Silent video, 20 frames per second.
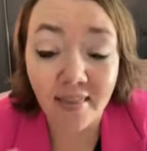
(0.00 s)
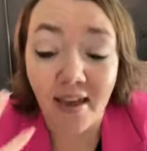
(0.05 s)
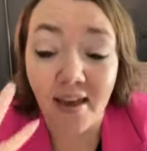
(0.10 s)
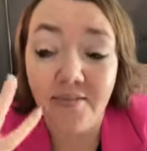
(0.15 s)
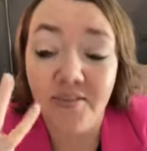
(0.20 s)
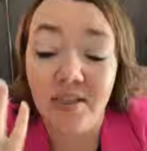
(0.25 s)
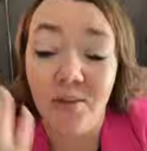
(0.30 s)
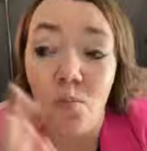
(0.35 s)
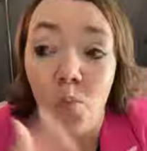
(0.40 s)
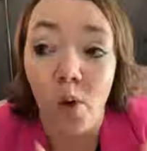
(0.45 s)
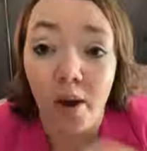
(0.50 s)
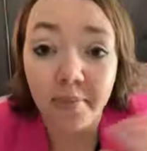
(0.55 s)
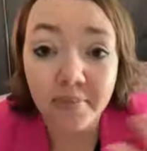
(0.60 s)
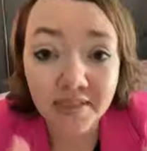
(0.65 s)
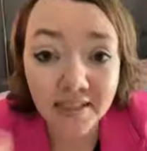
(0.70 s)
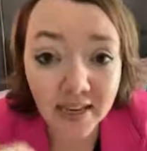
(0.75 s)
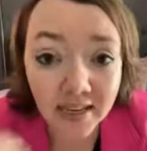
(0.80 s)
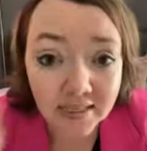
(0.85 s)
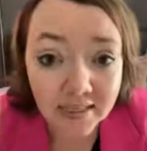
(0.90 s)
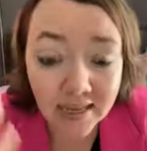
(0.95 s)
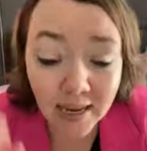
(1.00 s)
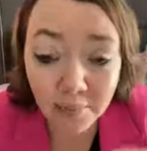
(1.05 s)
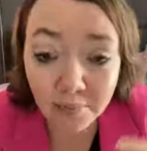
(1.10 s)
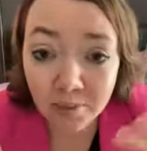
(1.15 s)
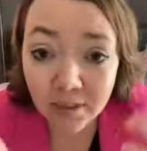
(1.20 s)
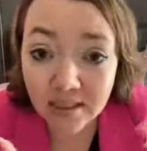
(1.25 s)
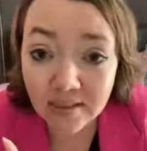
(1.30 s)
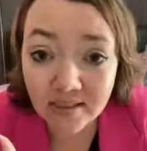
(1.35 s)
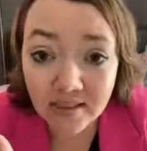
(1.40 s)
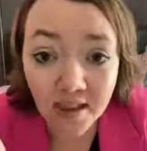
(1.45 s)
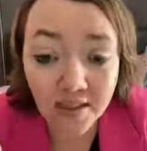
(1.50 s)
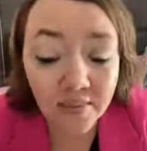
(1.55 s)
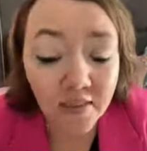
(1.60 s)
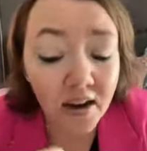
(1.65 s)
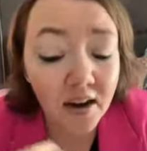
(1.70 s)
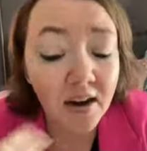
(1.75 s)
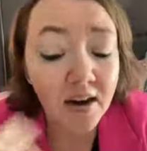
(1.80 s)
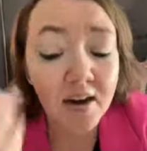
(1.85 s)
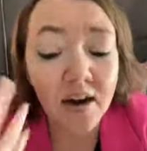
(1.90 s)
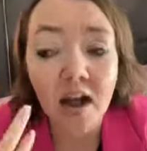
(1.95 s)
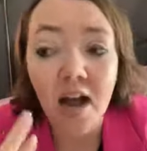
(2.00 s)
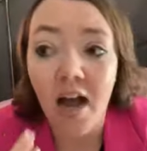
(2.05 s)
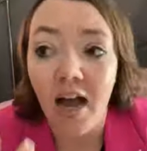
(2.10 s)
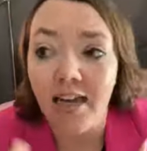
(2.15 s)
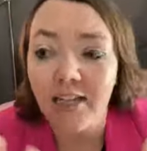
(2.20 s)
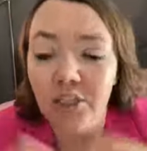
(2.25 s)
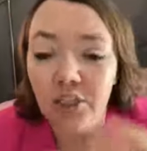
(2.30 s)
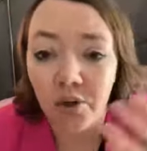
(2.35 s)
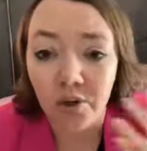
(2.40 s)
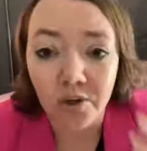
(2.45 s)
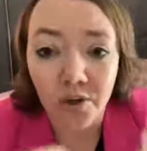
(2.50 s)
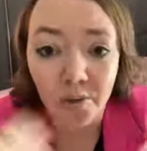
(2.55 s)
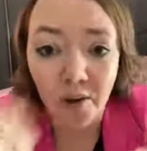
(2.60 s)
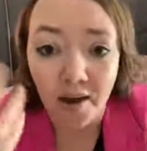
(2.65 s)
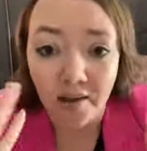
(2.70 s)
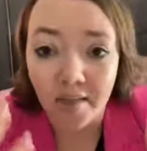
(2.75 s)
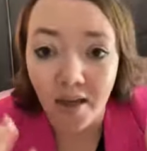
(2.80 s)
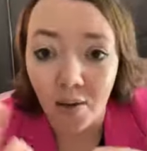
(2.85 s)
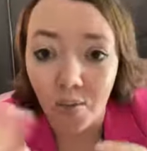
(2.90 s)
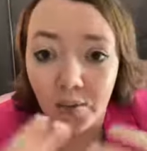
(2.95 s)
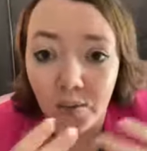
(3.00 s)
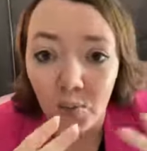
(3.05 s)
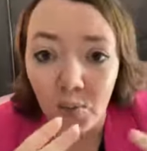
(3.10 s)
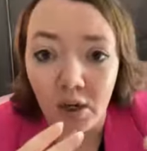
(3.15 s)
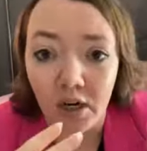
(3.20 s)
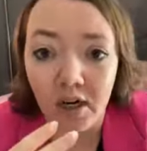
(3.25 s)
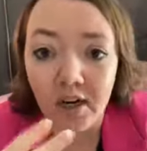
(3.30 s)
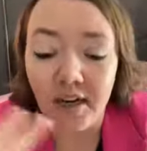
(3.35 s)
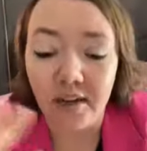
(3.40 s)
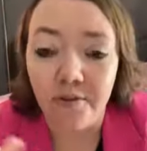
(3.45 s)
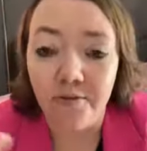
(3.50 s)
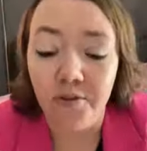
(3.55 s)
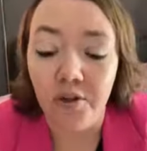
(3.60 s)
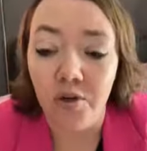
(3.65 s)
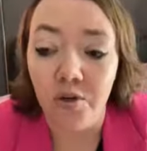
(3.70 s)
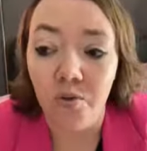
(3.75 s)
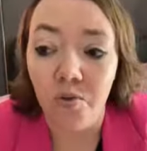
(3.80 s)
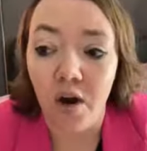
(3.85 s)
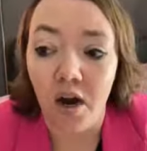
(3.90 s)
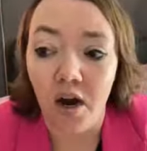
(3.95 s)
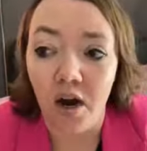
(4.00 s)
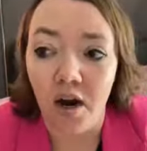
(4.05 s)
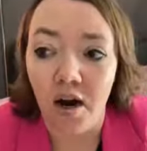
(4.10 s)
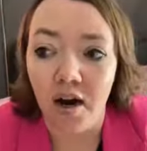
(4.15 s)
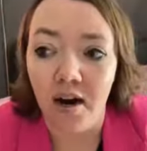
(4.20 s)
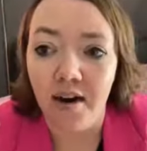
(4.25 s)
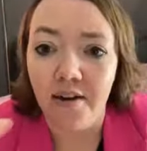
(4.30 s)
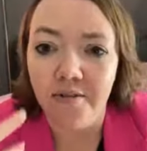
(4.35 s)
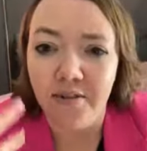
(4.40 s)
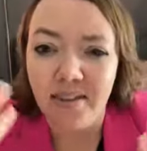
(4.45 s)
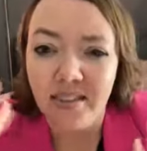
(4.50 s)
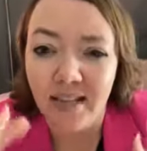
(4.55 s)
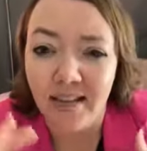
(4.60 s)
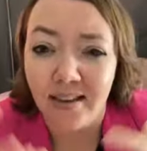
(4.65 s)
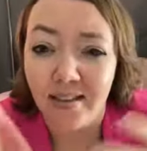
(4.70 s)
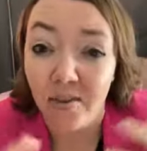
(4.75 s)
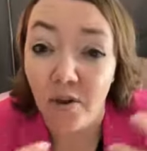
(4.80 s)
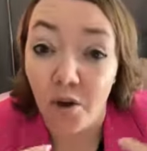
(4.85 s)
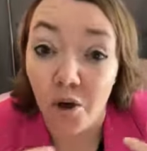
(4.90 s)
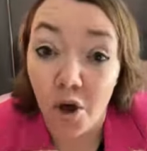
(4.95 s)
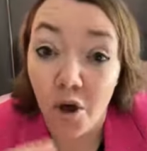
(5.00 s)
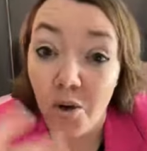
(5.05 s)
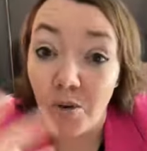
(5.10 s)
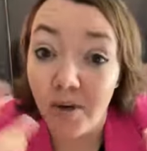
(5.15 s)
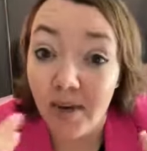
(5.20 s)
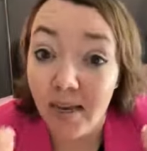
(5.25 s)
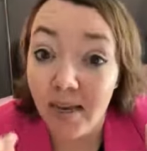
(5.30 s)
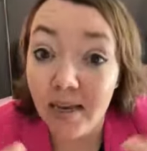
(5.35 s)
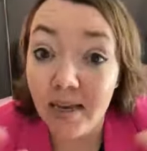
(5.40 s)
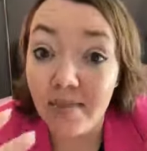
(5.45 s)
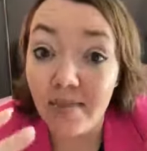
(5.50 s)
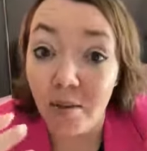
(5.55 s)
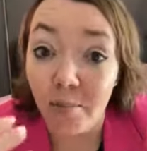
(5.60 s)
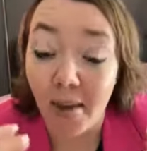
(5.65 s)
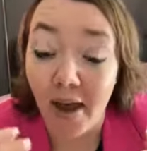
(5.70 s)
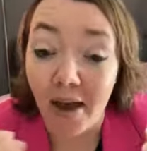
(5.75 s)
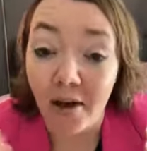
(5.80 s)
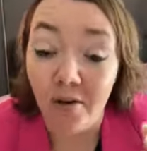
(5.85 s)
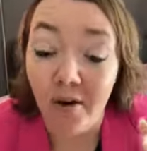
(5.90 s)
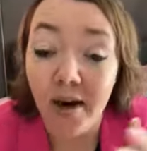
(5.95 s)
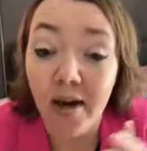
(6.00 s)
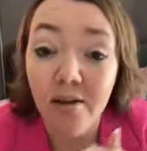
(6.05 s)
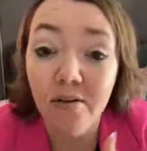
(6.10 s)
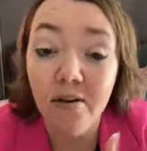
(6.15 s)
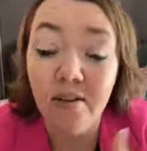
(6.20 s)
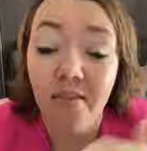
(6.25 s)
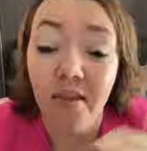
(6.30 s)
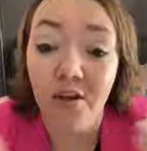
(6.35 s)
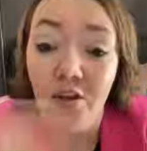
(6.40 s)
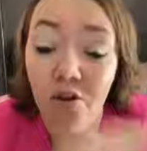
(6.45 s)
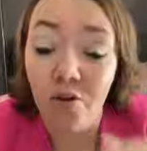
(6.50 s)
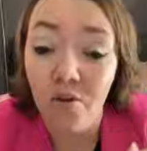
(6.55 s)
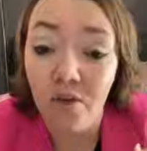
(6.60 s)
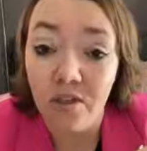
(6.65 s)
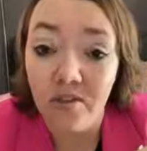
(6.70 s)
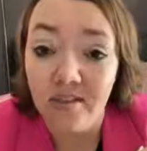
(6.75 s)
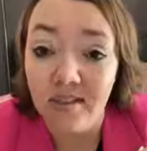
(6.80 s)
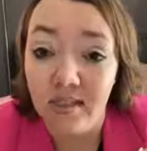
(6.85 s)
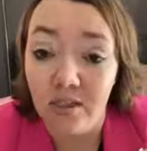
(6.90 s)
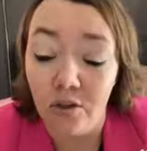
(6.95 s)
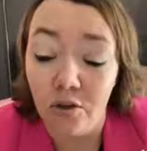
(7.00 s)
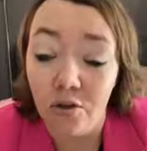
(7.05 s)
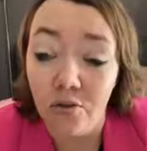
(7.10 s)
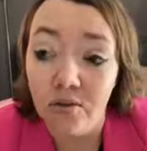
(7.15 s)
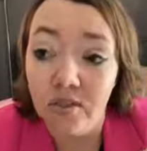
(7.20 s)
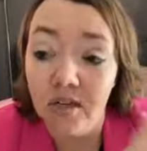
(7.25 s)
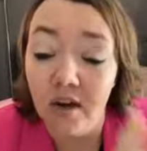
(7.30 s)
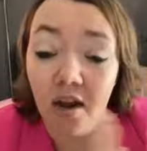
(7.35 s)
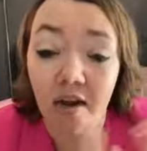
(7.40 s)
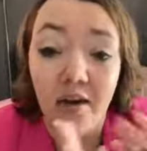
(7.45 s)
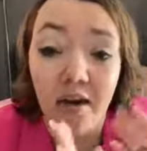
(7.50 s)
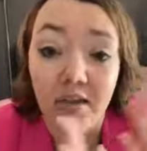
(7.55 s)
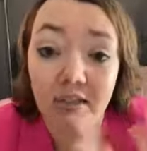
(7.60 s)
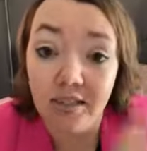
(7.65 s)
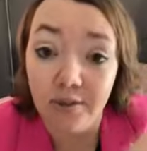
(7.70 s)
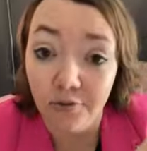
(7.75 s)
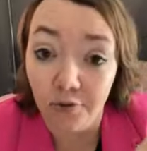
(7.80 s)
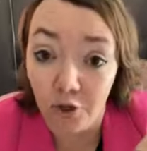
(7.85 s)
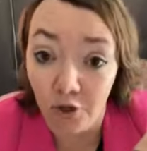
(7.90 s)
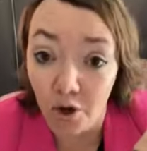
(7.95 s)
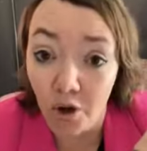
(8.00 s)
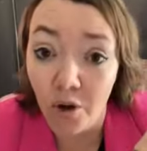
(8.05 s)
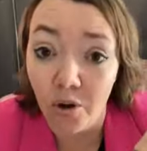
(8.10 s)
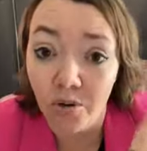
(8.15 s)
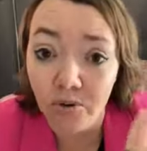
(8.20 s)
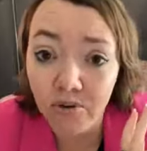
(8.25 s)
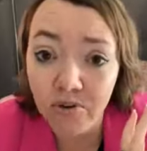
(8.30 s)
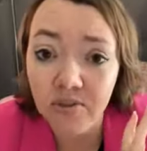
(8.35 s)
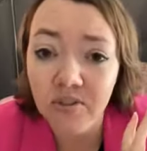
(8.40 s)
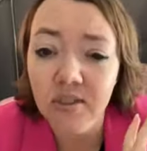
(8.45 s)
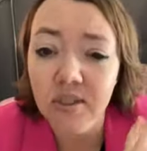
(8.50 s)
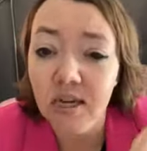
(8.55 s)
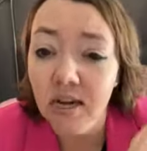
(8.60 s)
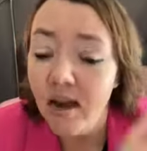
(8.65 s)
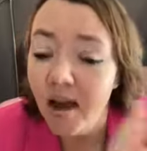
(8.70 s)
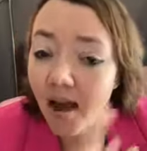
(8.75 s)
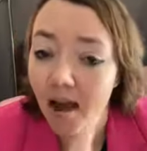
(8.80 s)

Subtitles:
They have some website templates on there. I don't know how that would work if it's like the coding in the background and then you could still use it on a different host.